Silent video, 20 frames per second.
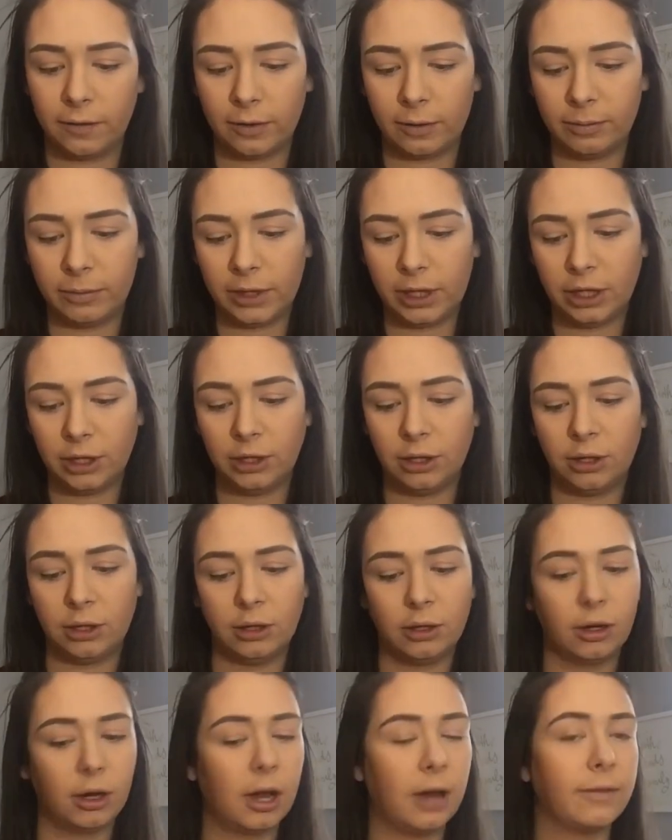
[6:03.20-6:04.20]
from the
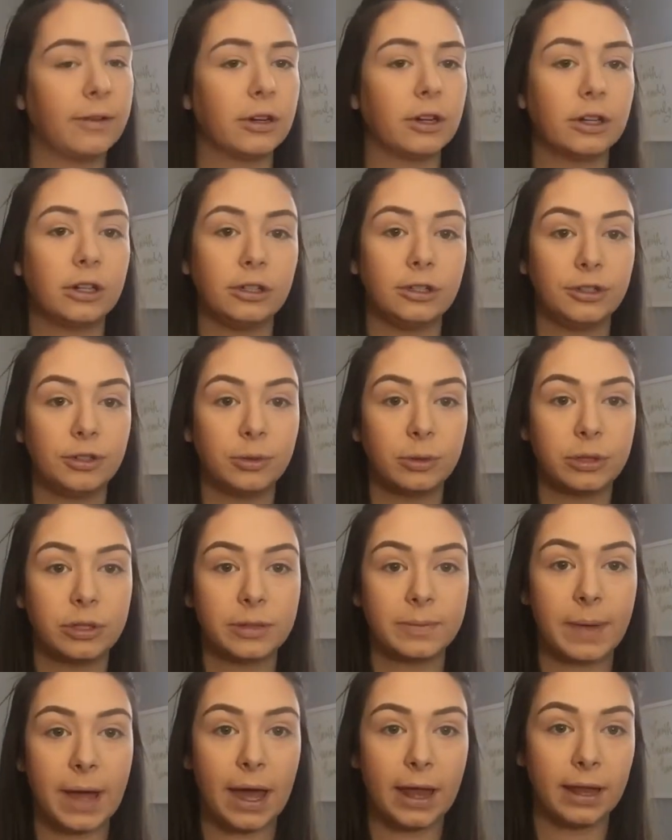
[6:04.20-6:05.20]
Covergirl
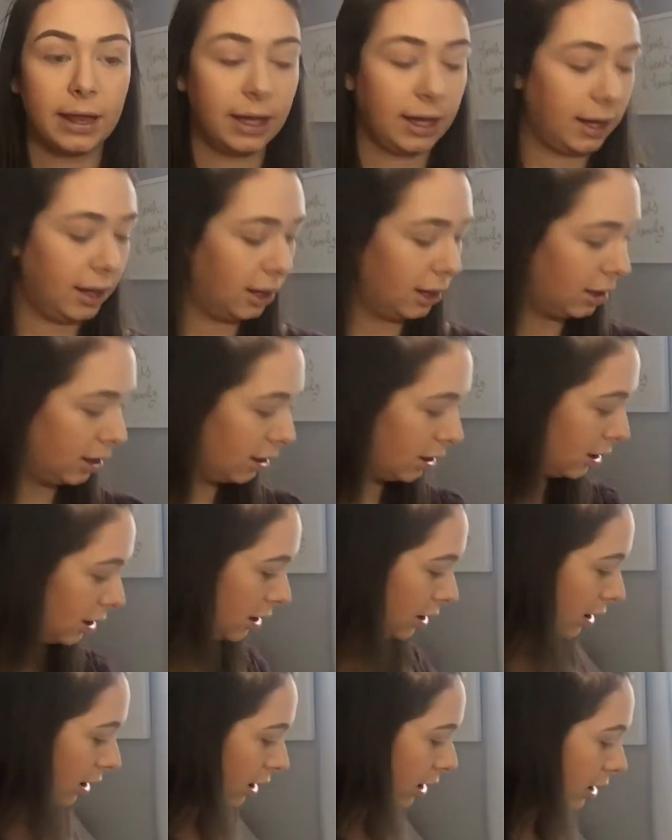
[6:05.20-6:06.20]
Jewels palette,
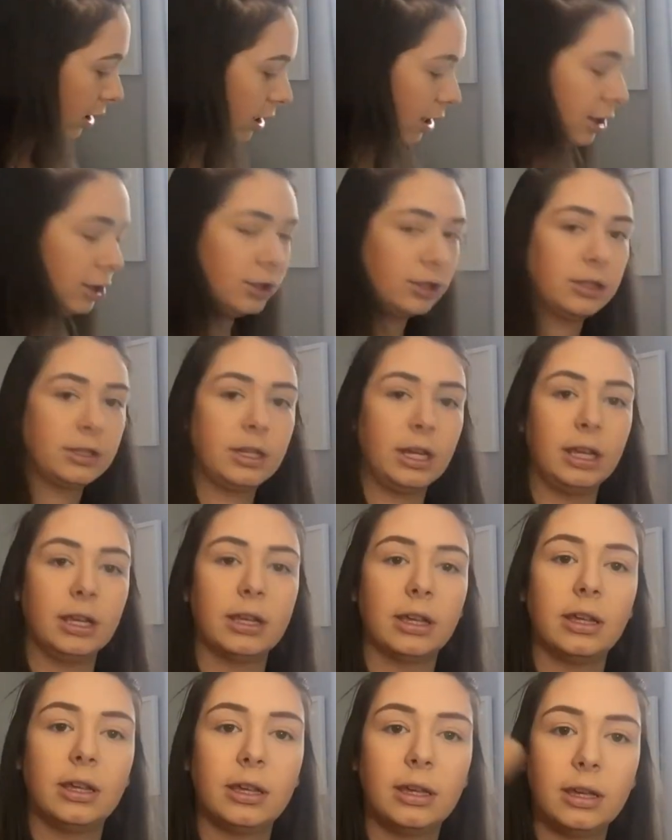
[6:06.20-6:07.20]
and I just
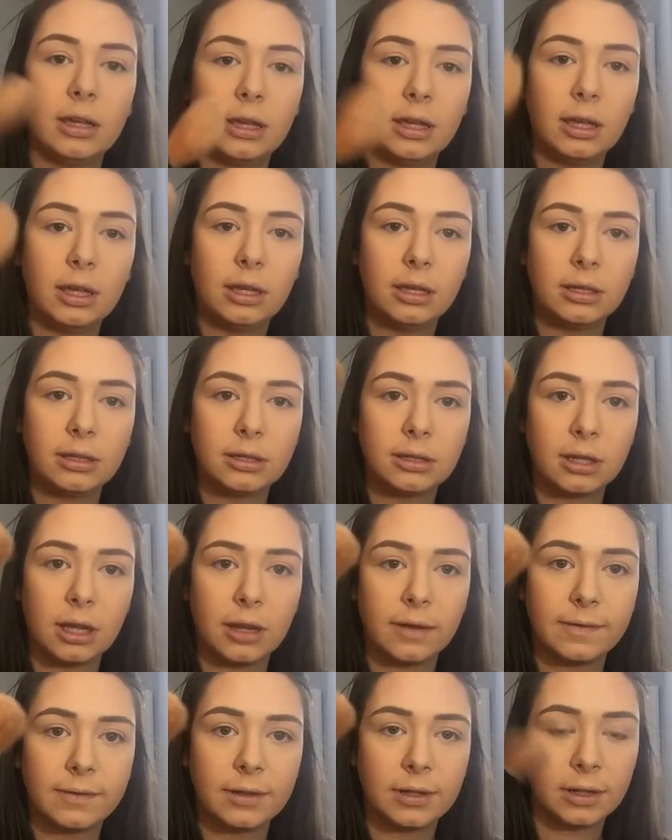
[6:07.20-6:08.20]
take a
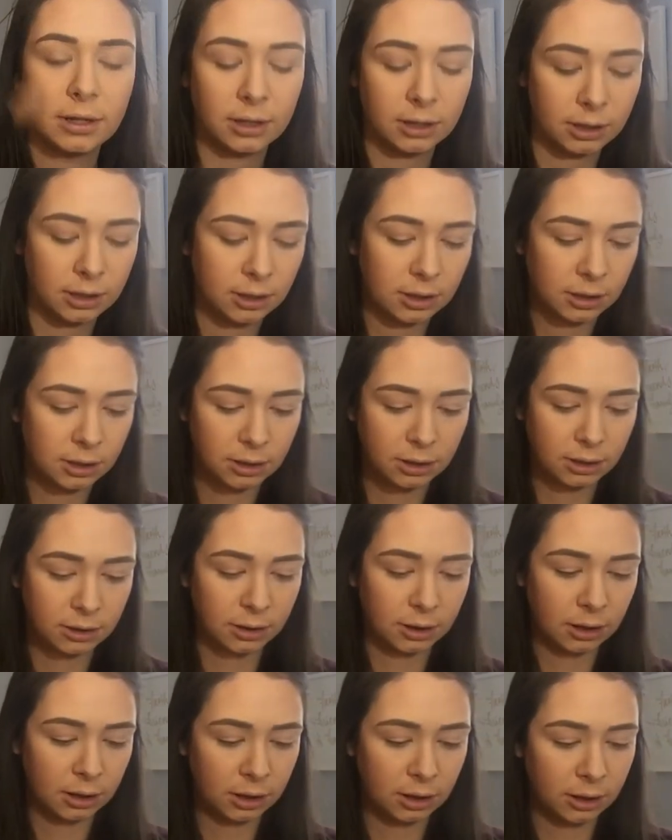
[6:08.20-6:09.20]
soft
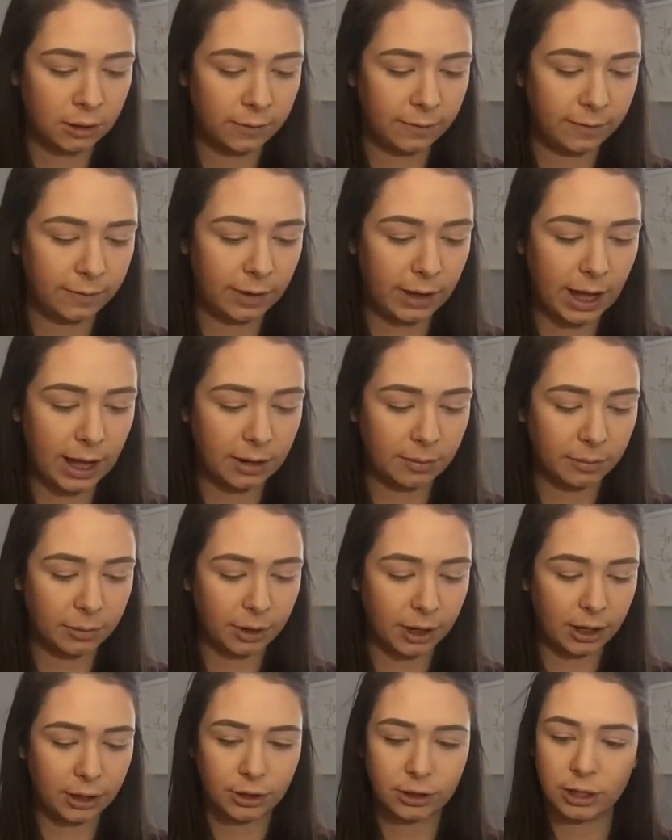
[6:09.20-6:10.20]
flat
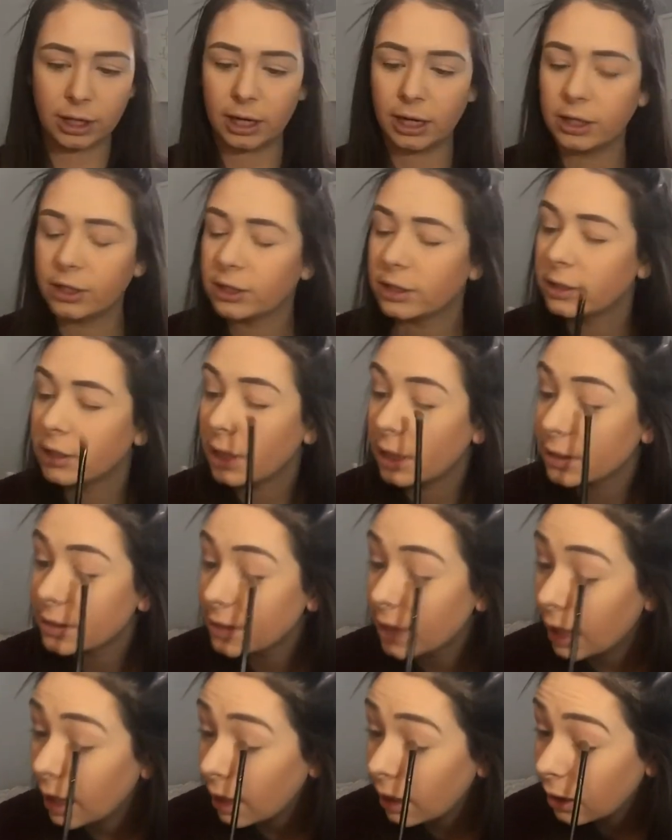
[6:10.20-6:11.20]
brush and I just
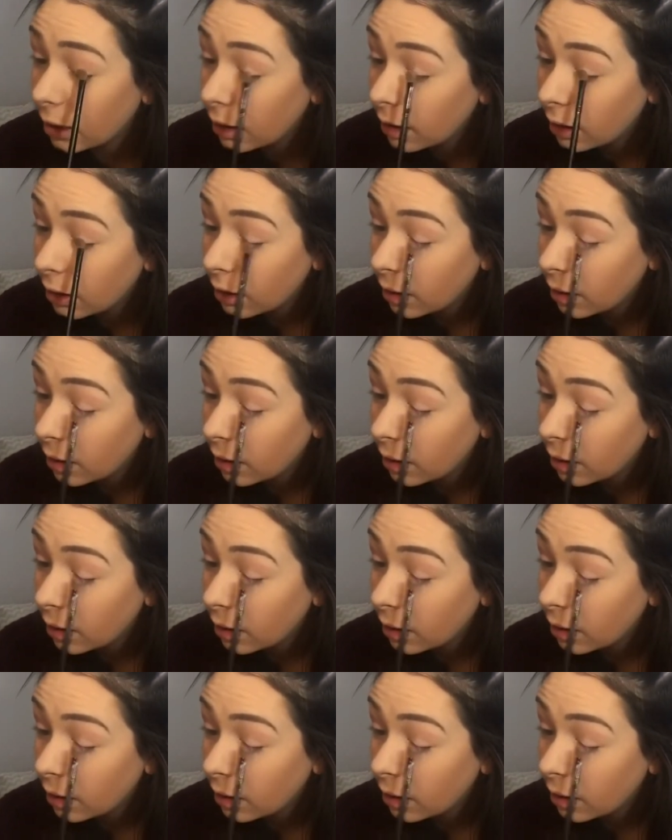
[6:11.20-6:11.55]
dust that